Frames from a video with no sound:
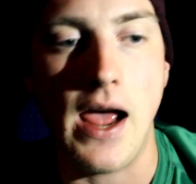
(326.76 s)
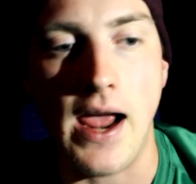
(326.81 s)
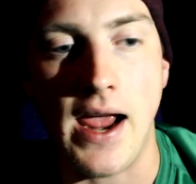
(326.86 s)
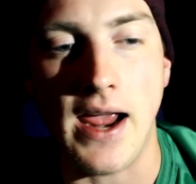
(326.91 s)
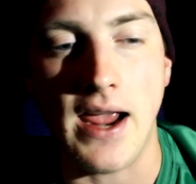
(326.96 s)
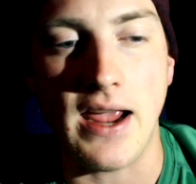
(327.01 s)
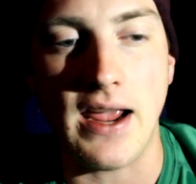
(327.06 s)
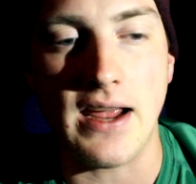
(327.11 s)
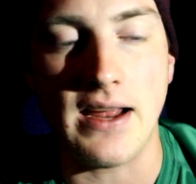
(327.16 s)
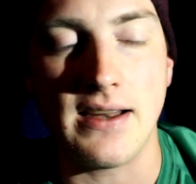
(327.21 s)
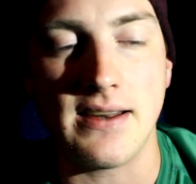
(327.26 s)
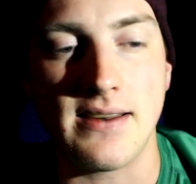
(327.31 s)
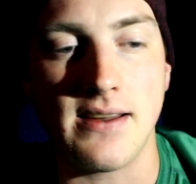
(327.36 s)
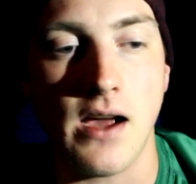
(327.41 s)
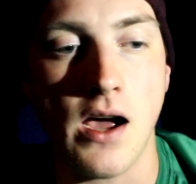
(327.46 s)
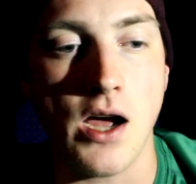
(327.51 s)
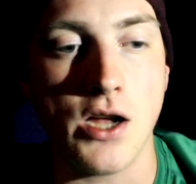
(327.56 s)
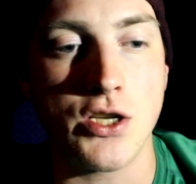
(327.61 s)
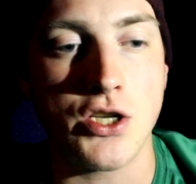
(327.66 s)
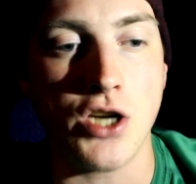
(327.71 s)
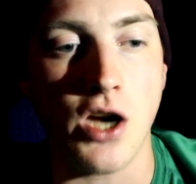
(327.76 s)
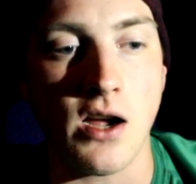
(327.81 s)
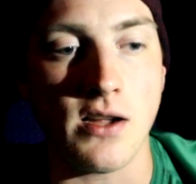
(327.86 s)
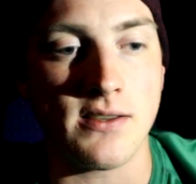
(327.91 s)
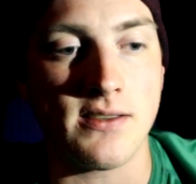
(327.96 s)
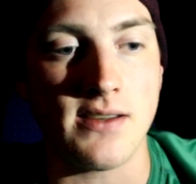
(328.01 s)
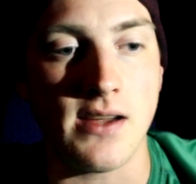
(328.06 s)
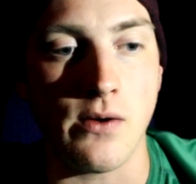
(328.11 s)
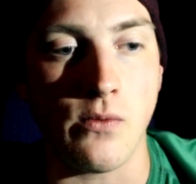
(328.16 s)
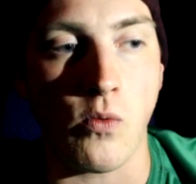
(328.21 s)
and uh,
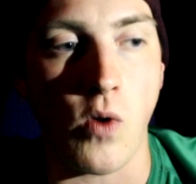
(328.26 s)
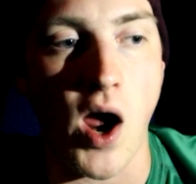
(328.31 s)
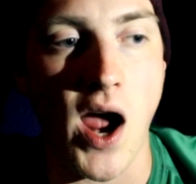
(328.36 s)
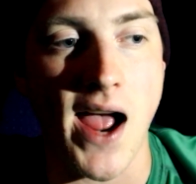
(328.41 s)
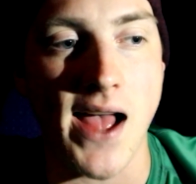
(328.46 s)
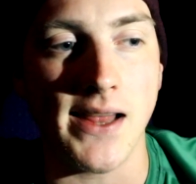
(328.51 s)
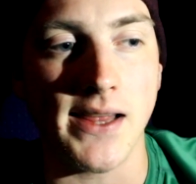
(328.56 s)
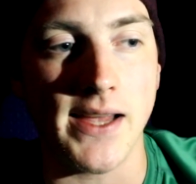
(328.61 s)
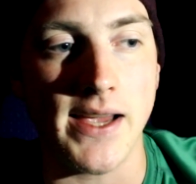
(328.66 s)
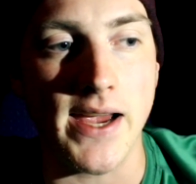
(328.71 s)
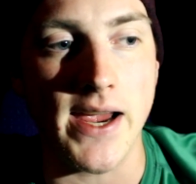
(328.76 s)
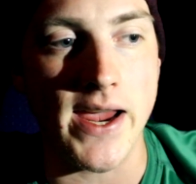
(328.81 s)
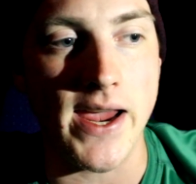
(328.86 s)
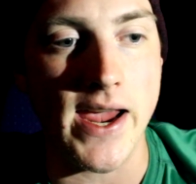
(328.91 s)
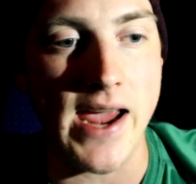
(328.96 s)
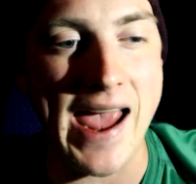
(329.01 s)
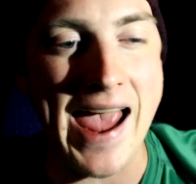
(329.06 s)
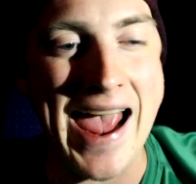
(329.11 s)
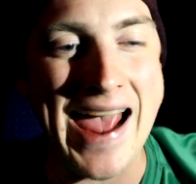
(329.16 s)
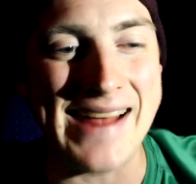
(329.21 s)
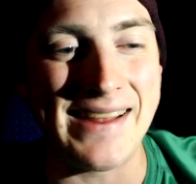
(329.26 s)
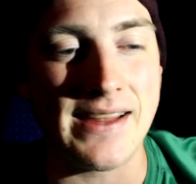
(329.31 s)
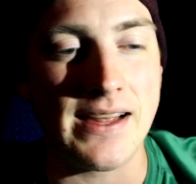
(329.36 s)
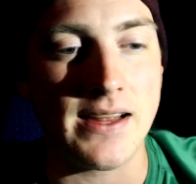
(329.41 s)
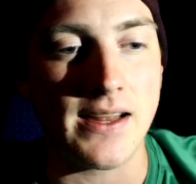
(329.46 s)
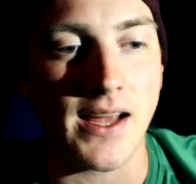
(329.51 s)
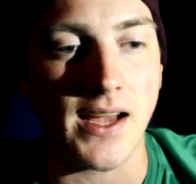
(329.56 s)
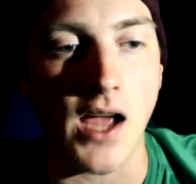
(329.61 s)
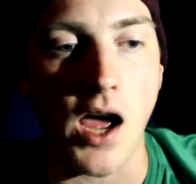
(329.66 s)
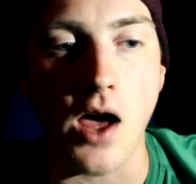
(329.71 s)
John C. Reilly, and
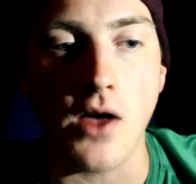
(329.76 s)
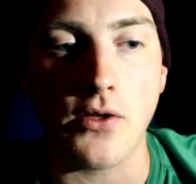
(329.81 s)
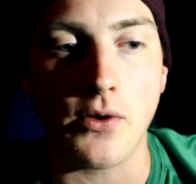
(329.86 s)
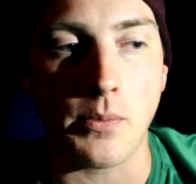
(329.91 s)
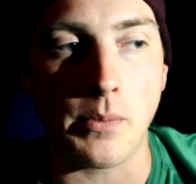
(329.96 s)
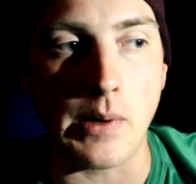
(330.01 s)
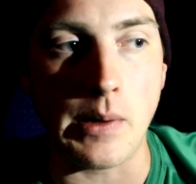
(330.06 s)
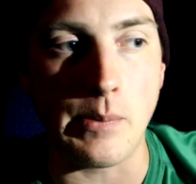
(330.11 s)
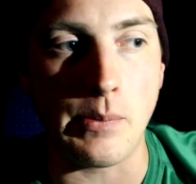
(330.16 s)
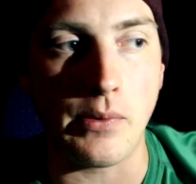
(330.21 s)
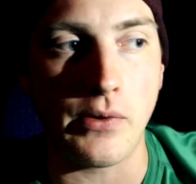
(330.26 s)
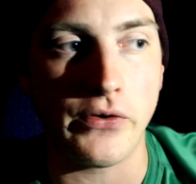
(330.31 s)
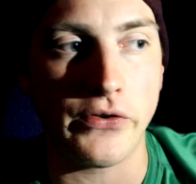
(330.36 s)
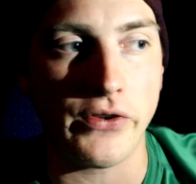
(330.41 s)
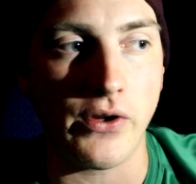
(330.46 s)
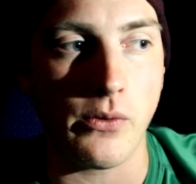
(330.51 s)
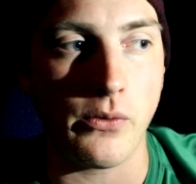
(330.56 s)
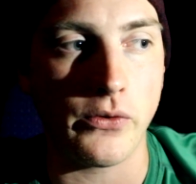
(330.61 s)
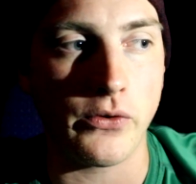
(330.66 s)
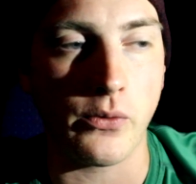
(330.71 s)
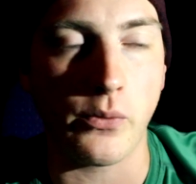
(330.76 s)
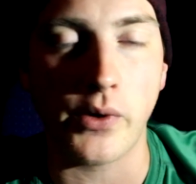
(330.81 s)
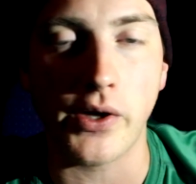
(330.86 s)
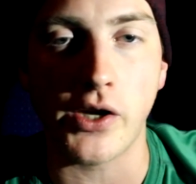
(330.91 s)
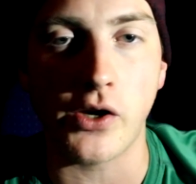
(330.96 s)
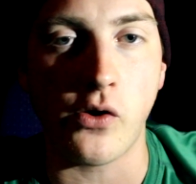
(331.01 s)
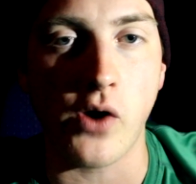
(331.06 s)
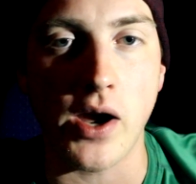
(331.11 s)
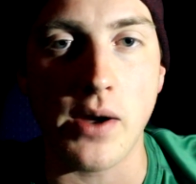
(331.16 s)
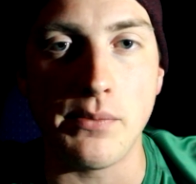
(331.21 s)
then like other people. So it was a
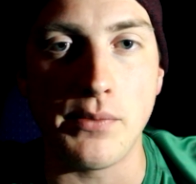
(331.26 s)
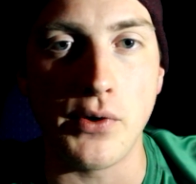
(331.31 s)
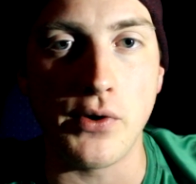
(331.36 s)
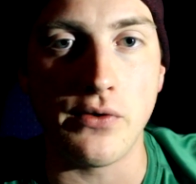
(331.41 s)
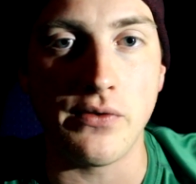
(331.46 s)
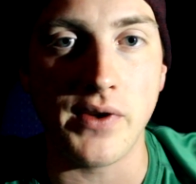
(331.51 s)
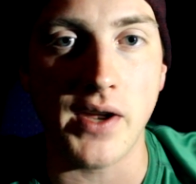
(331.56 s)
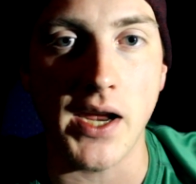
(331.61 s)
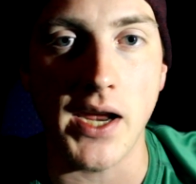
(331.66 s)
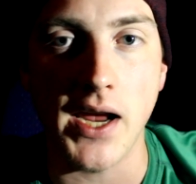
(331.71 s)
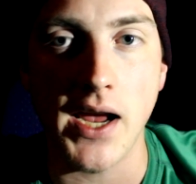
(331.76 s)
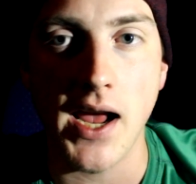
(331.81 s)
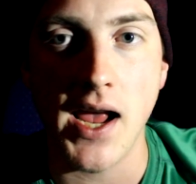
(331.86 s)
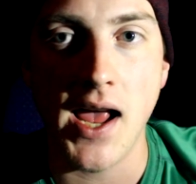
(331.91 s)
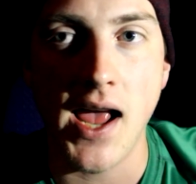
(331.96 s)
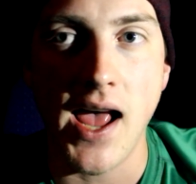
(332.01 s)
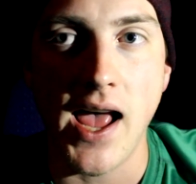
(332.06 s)
really great movie.